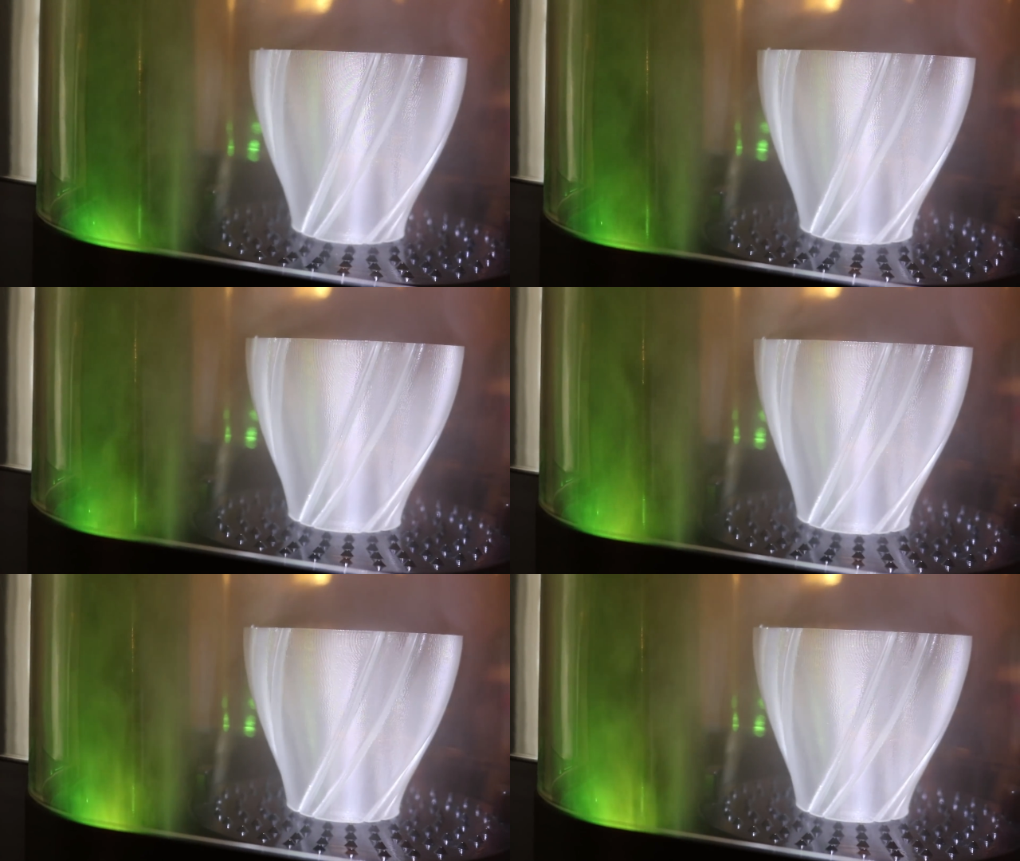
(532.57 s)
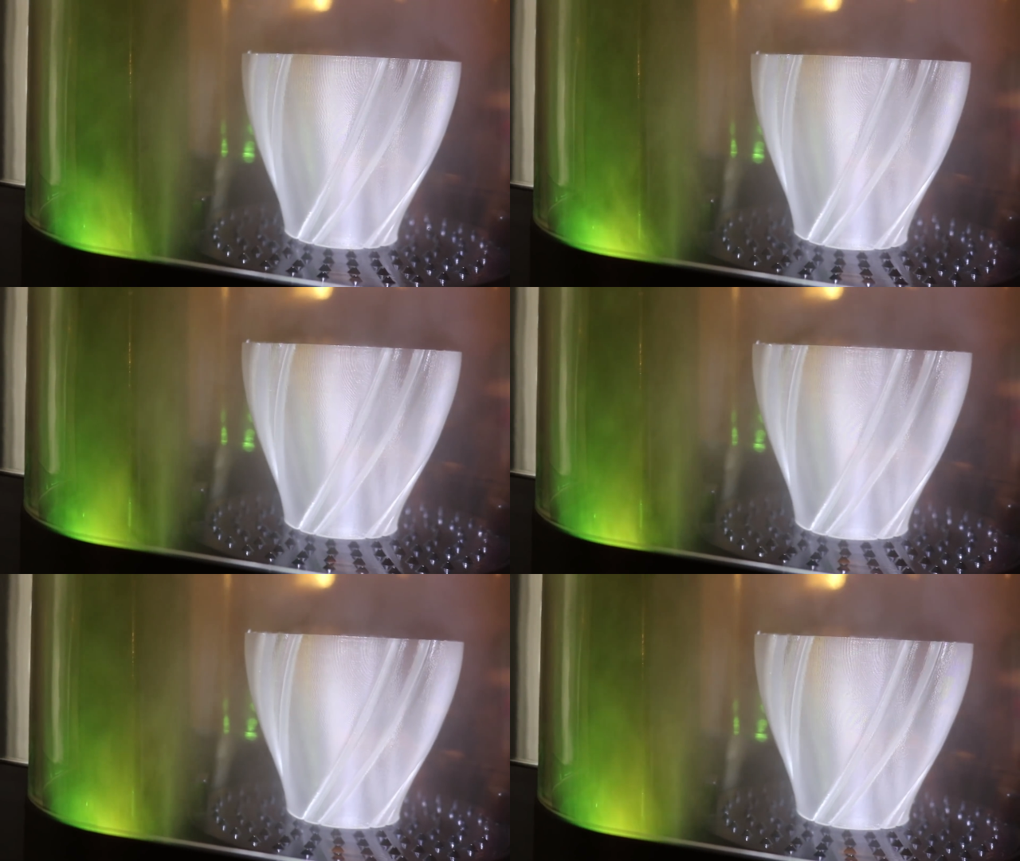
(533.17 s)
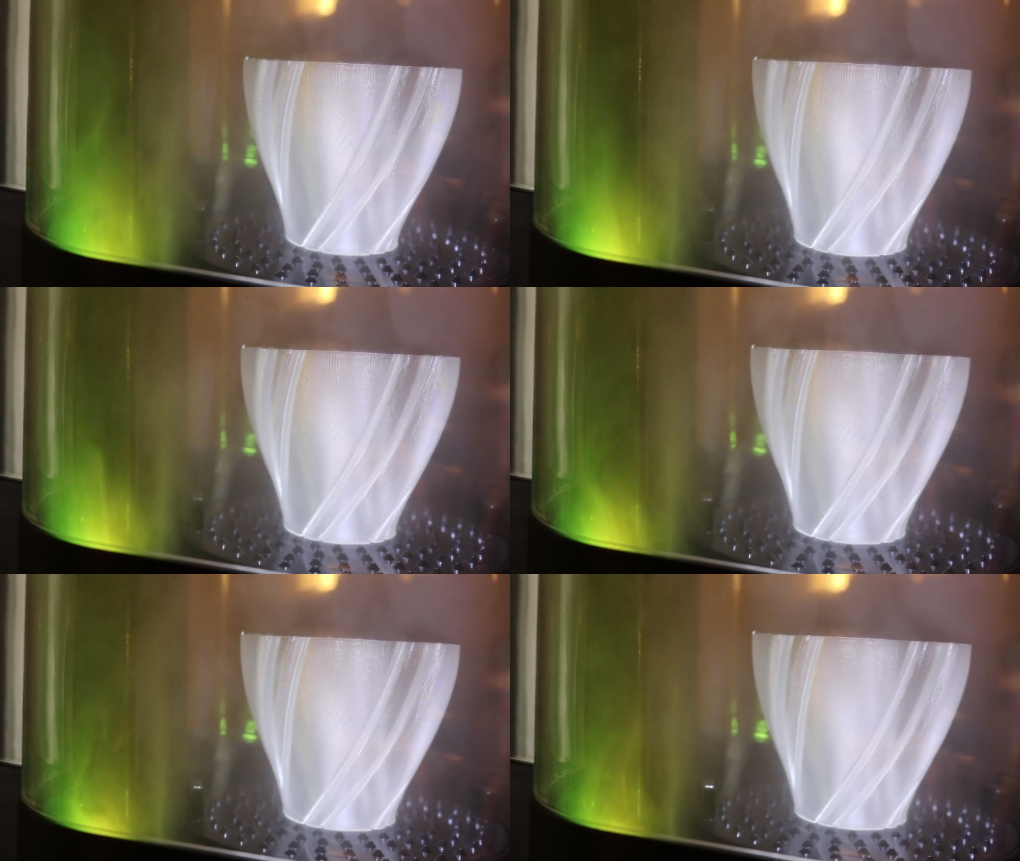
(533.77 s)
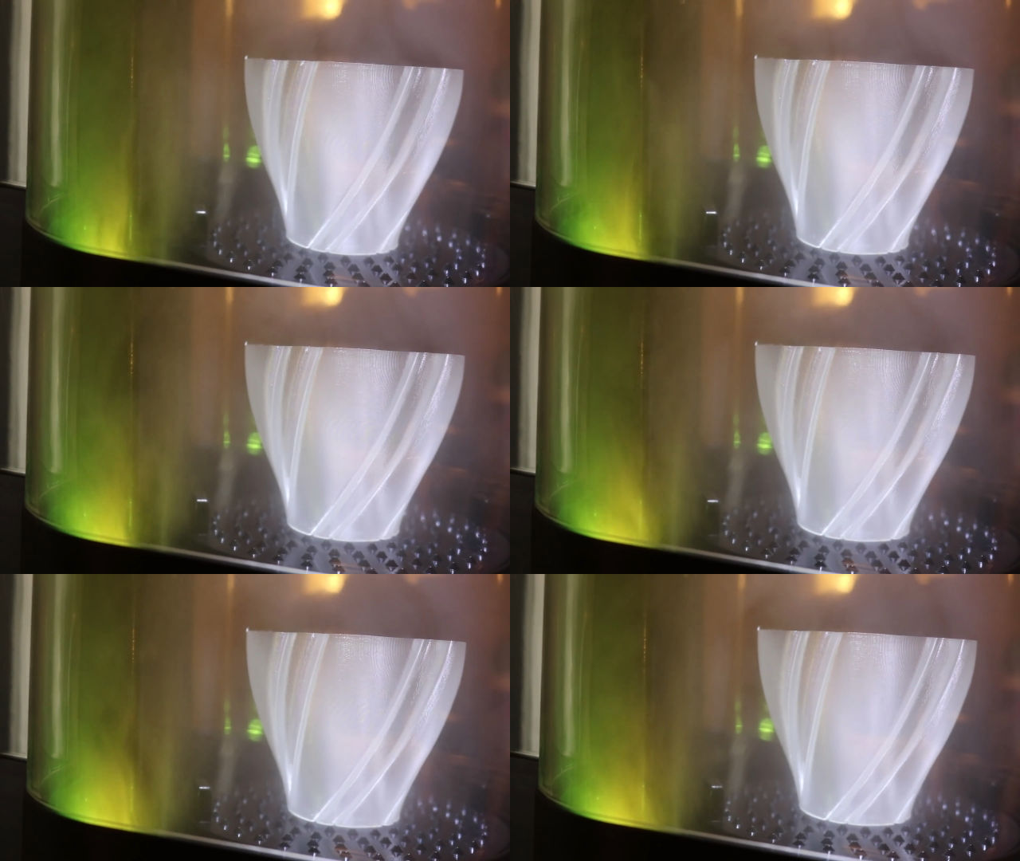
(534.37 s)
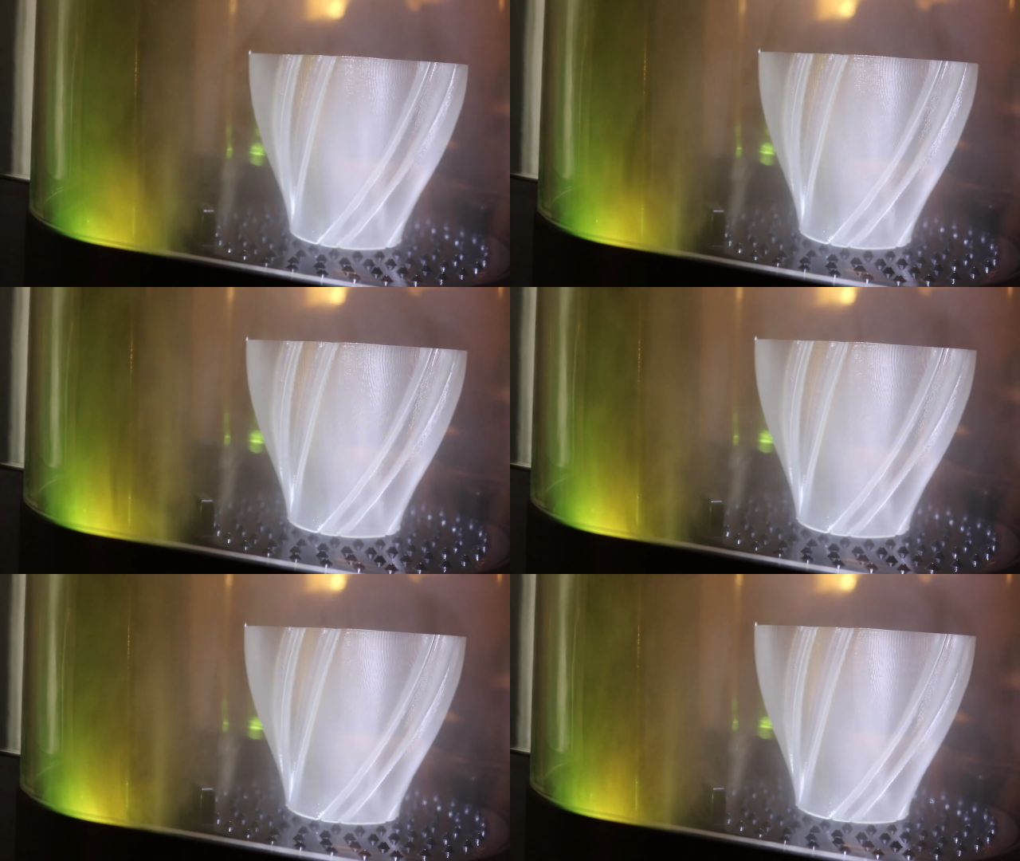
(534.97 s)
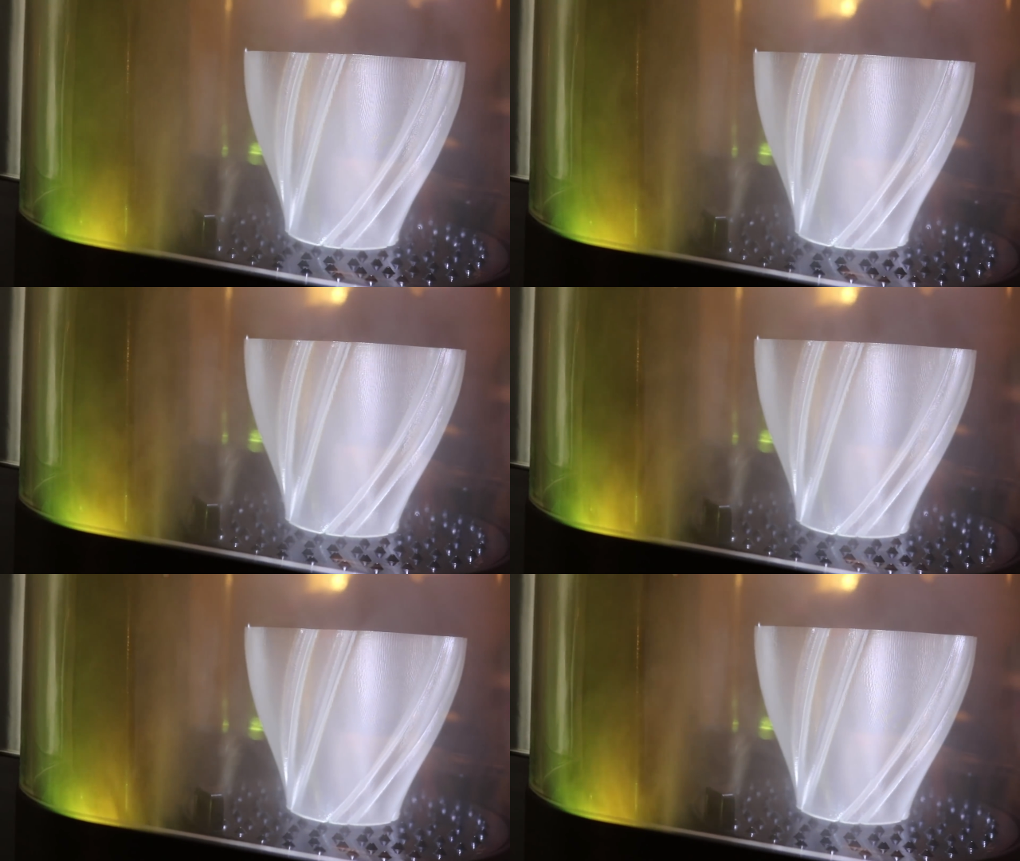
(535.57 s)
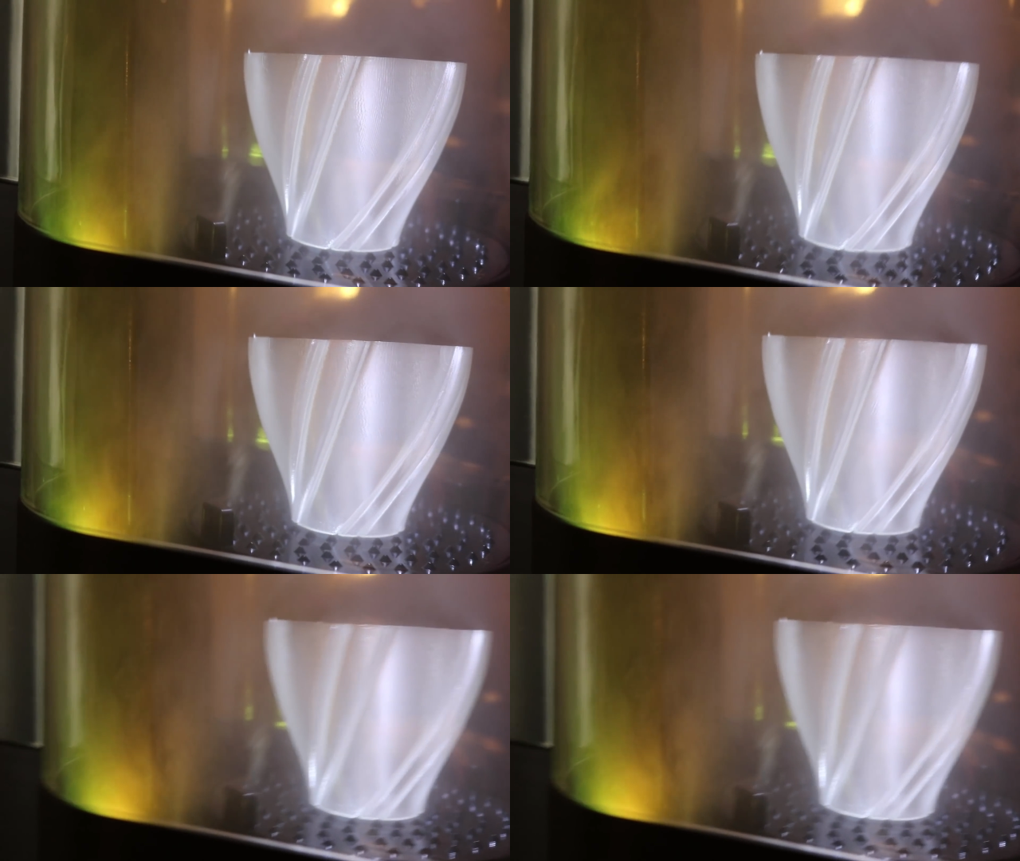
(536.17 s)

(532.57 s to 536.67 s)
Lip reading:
(no speaker visible)